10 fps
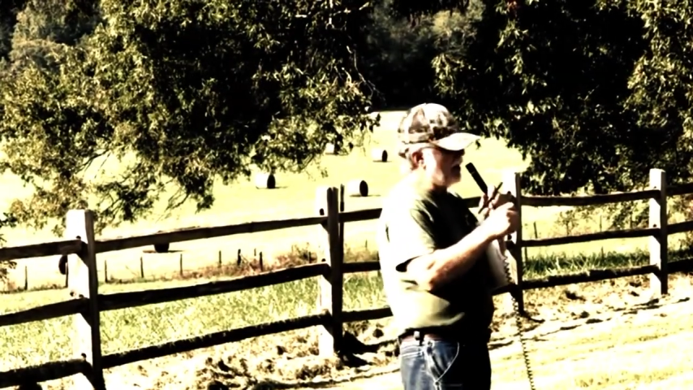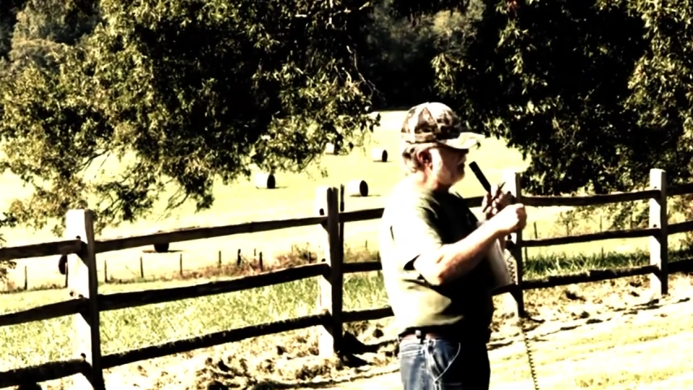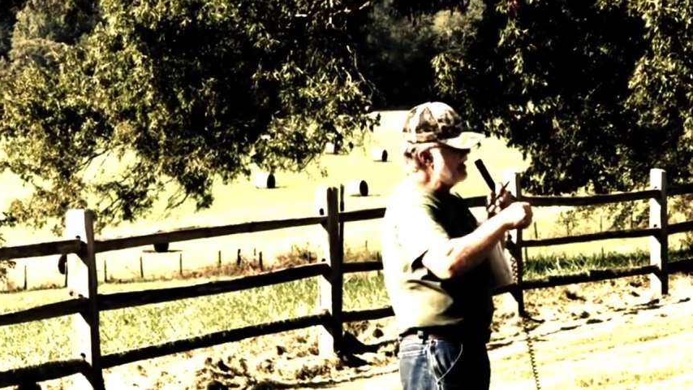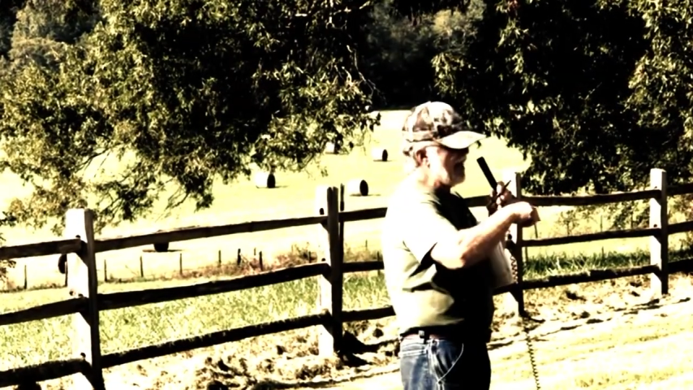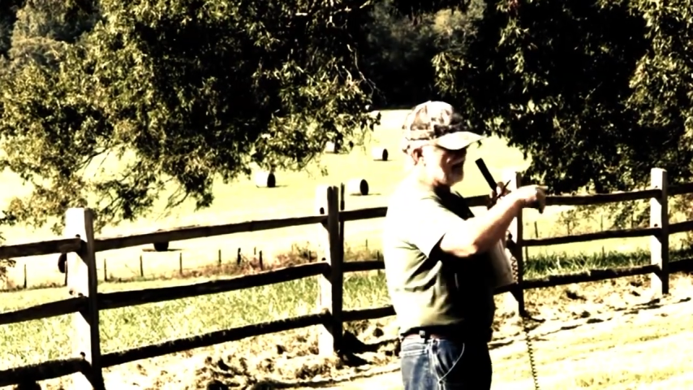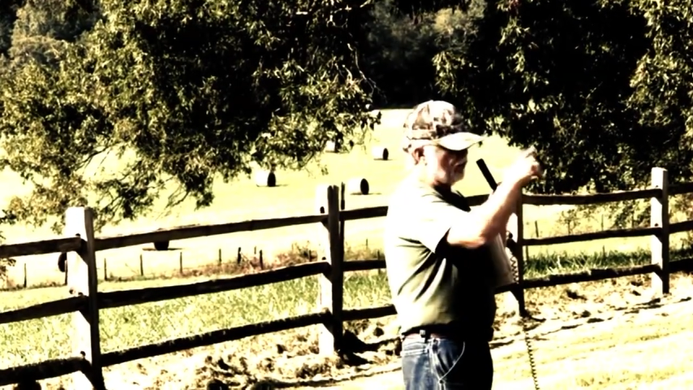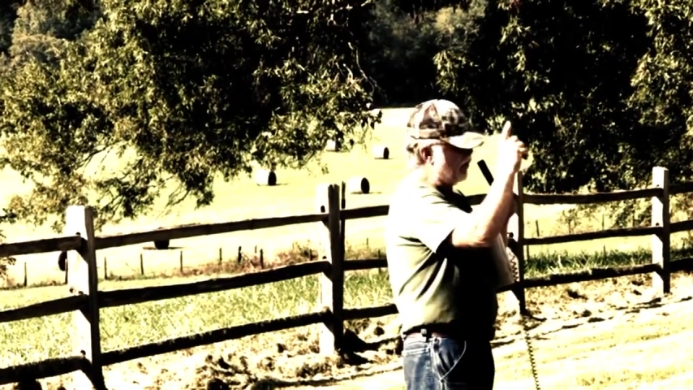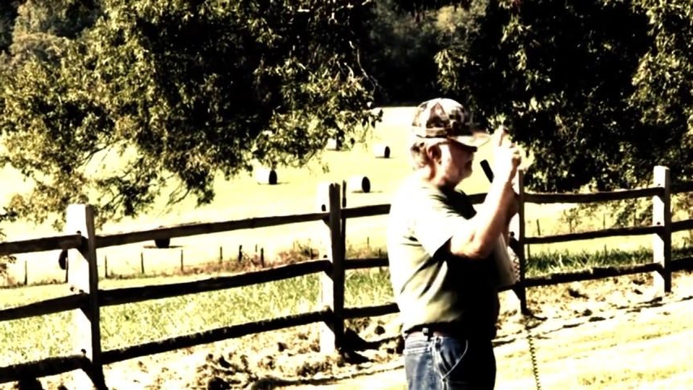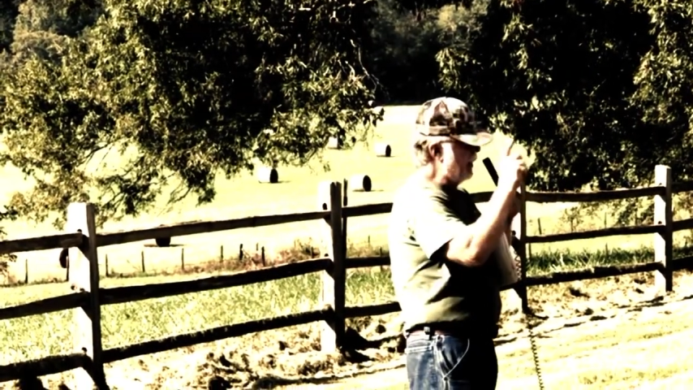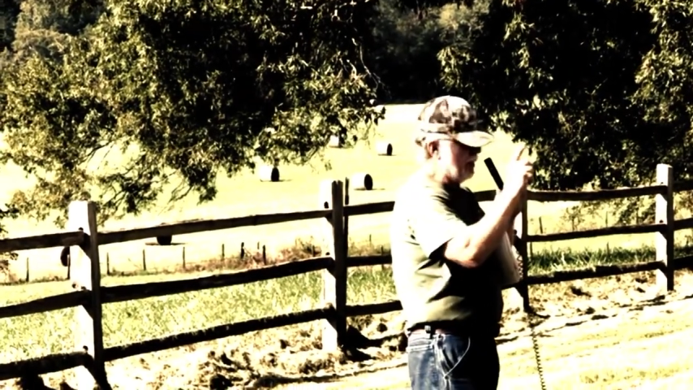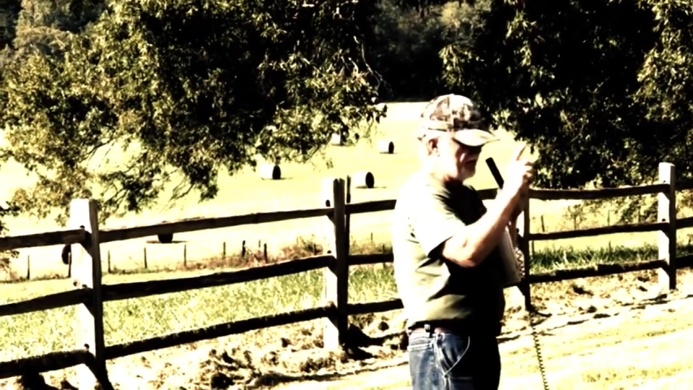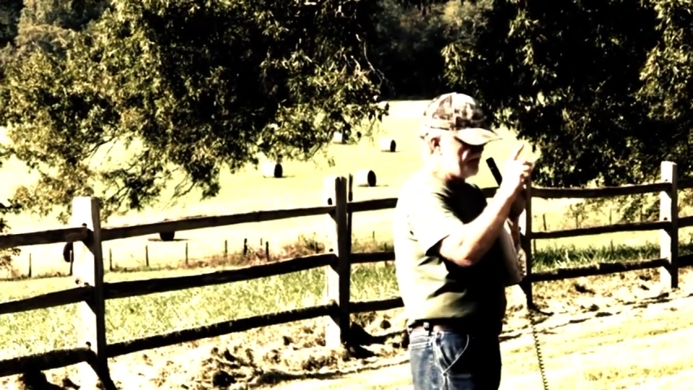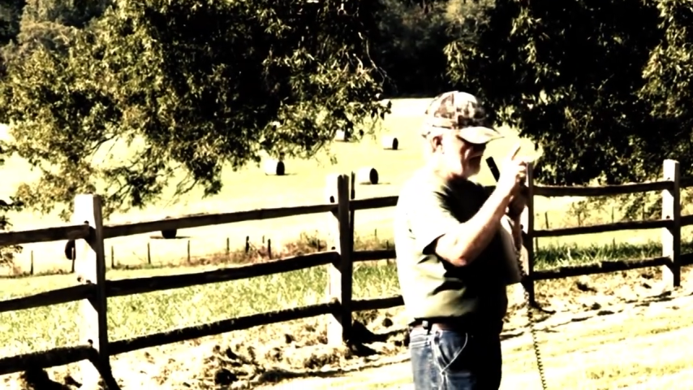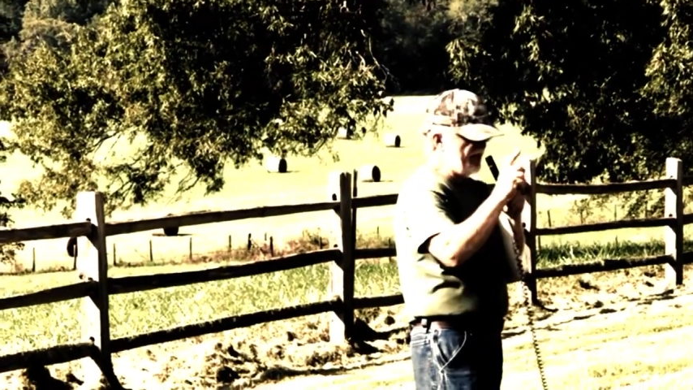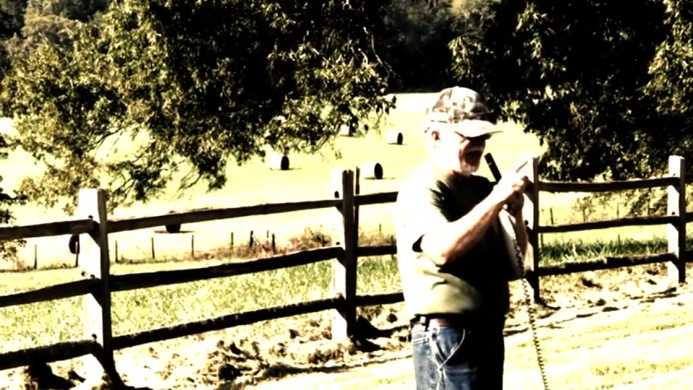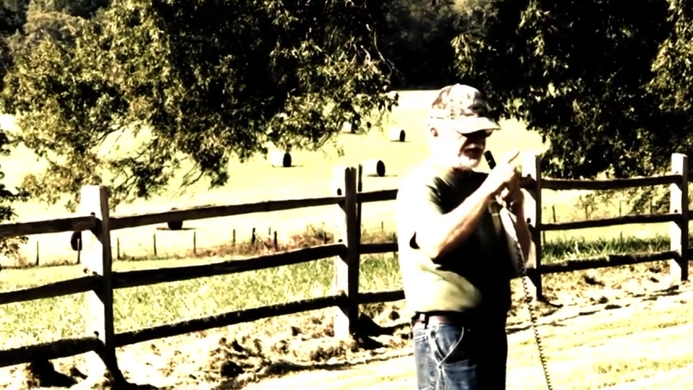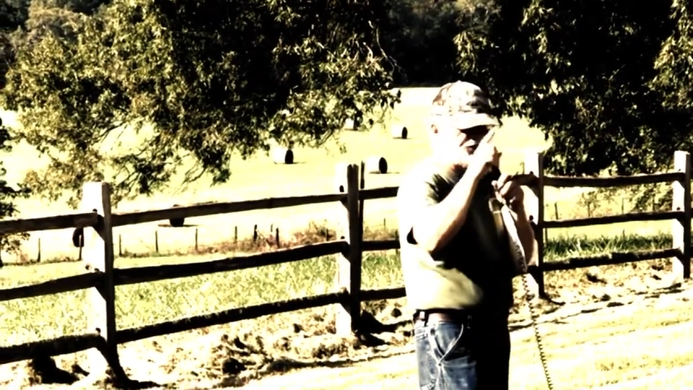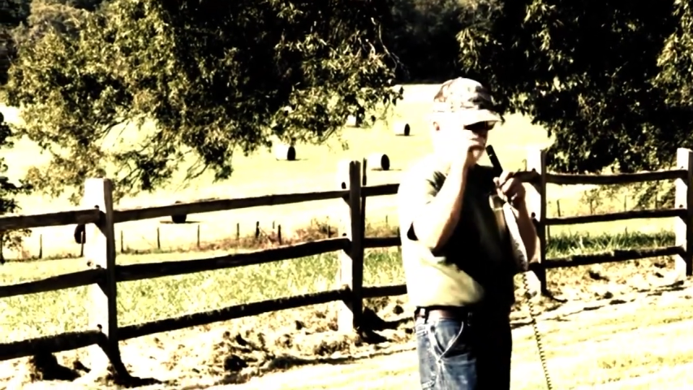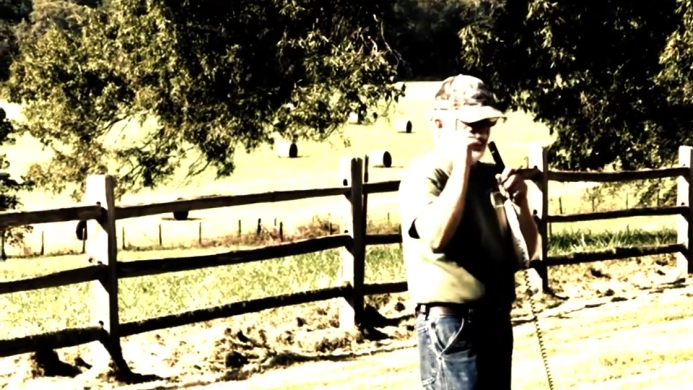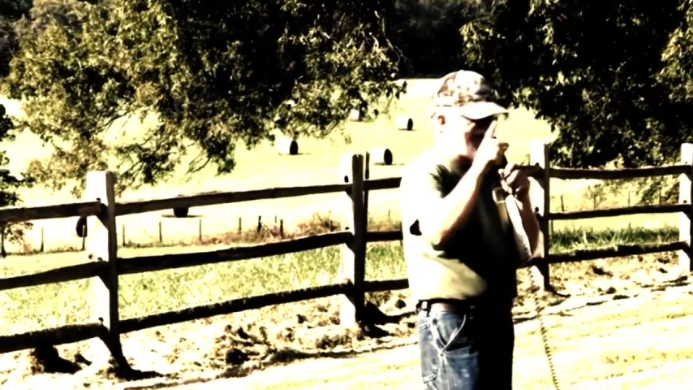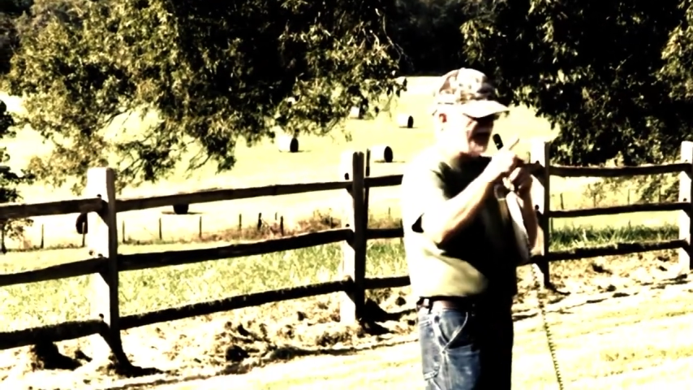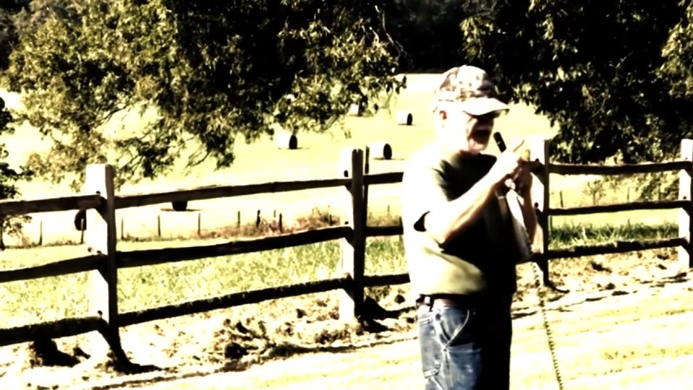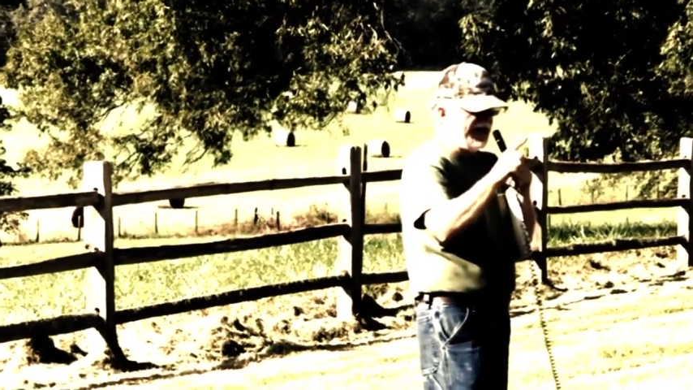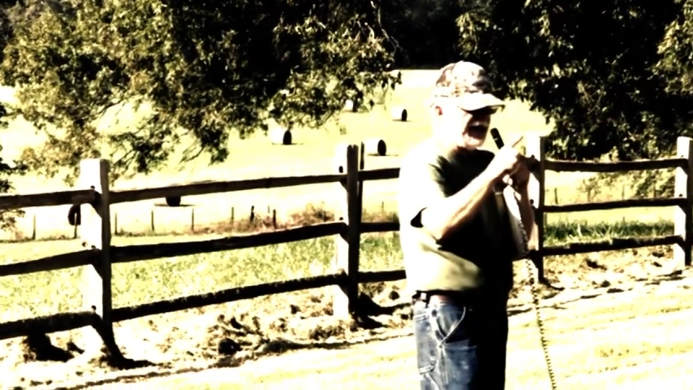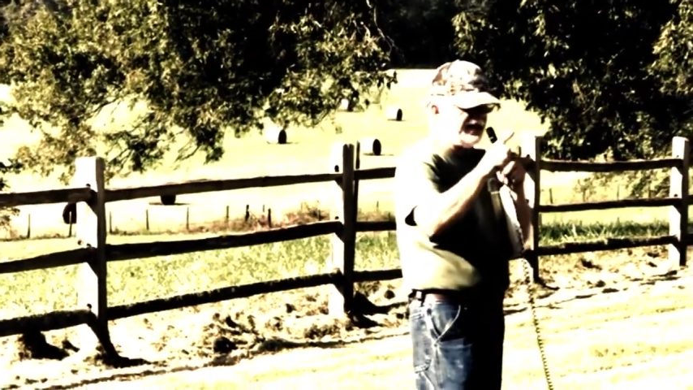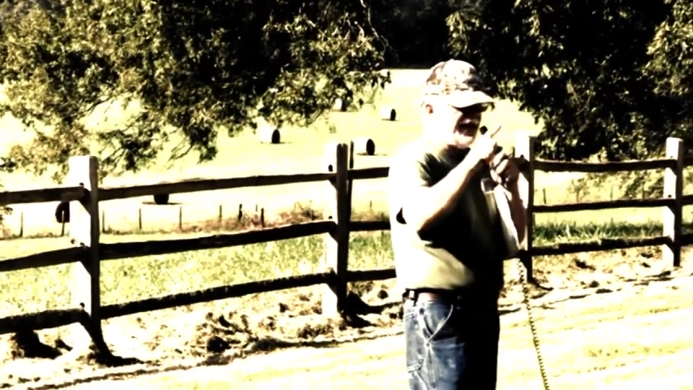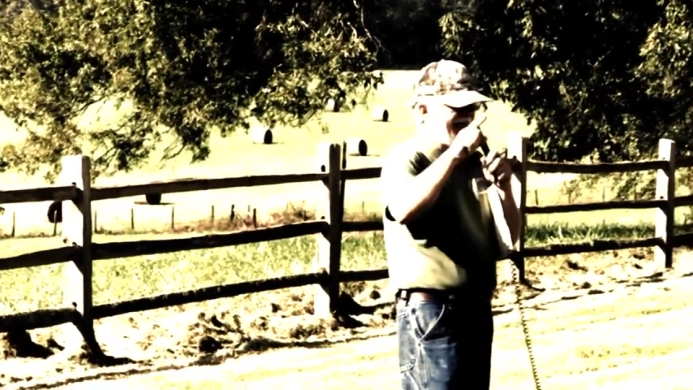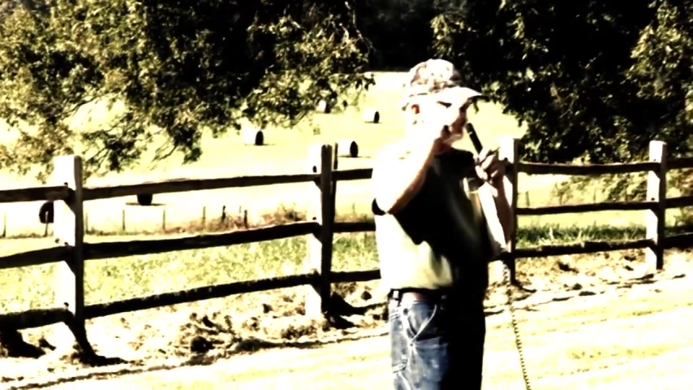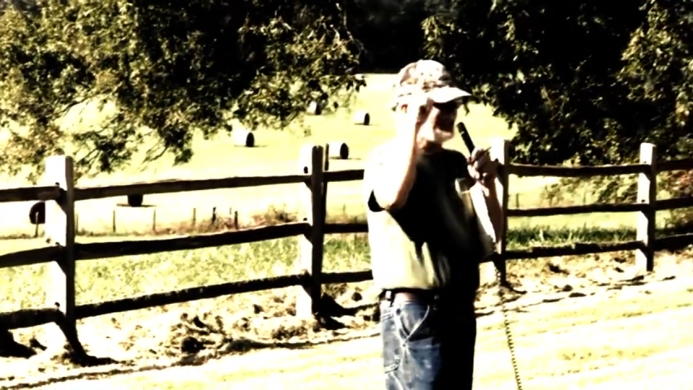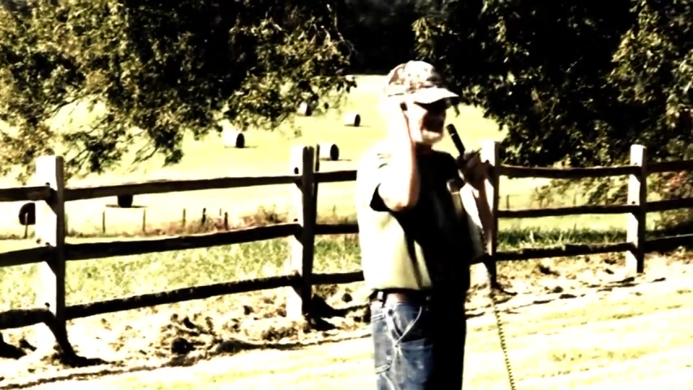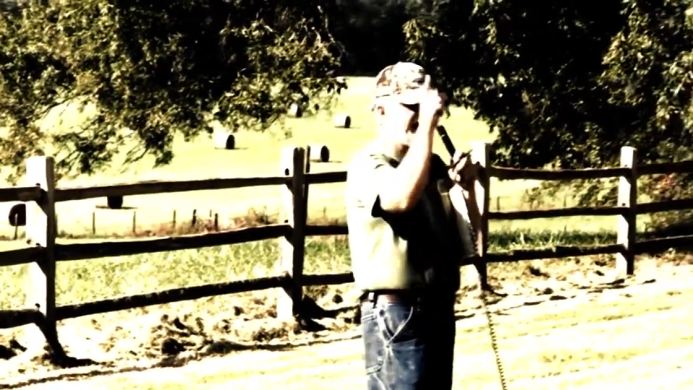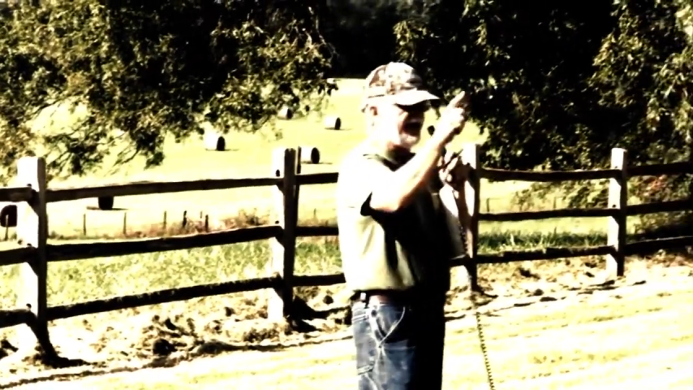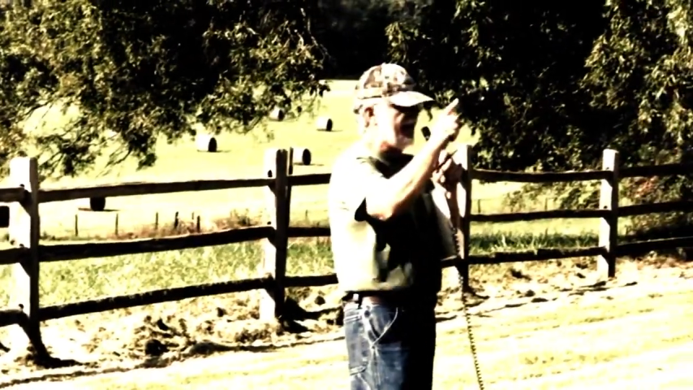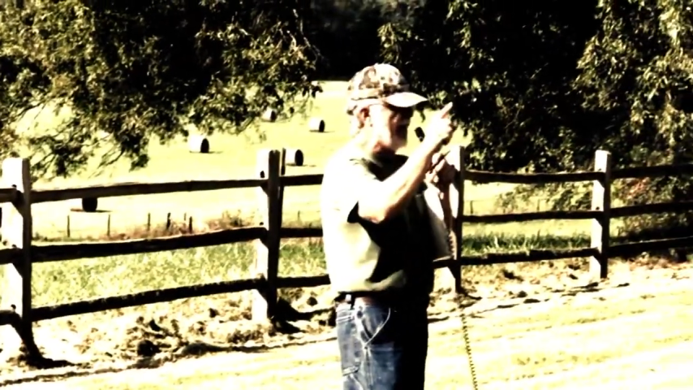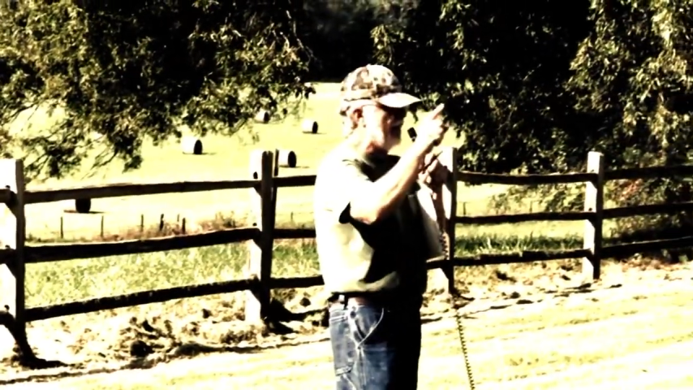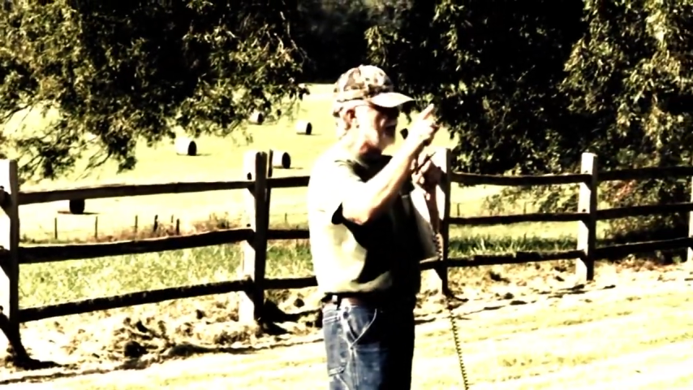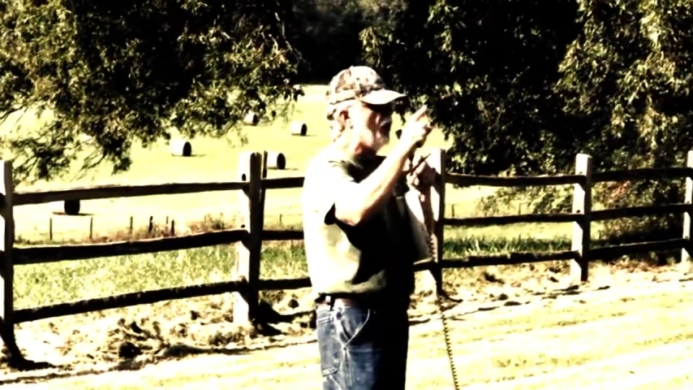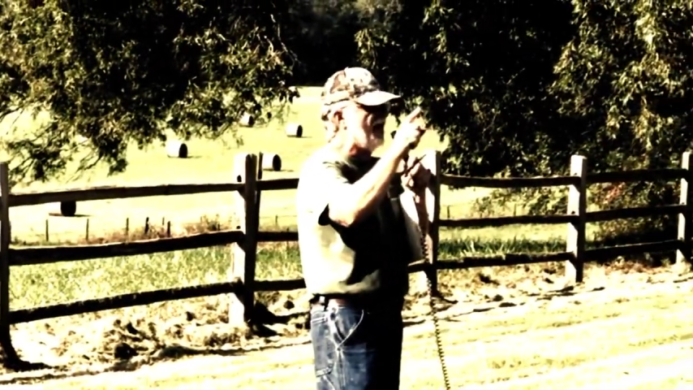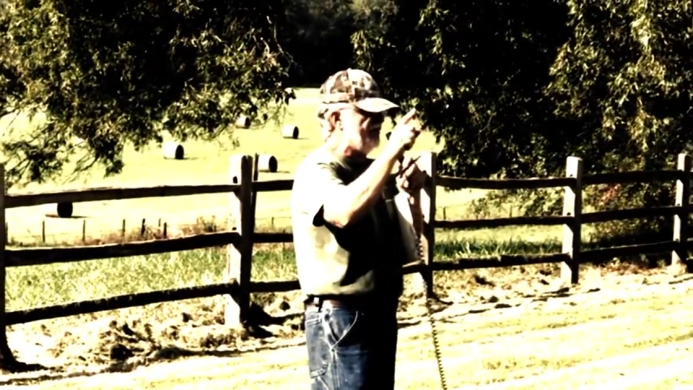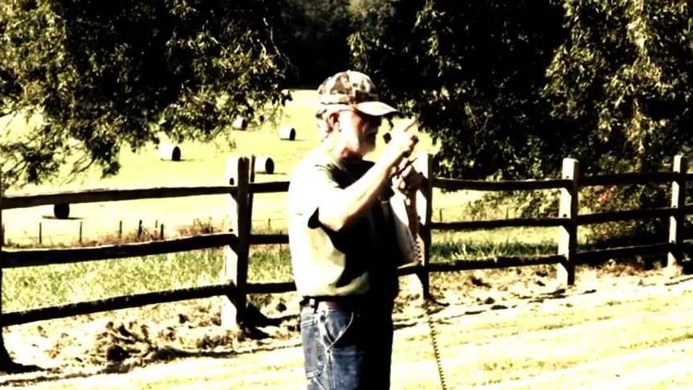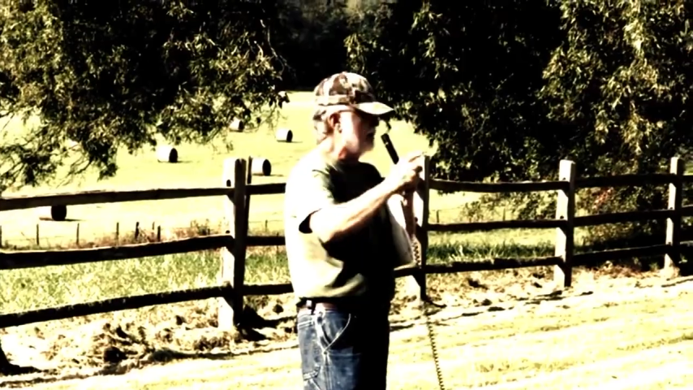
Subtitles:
Nobody's mouth can be seen.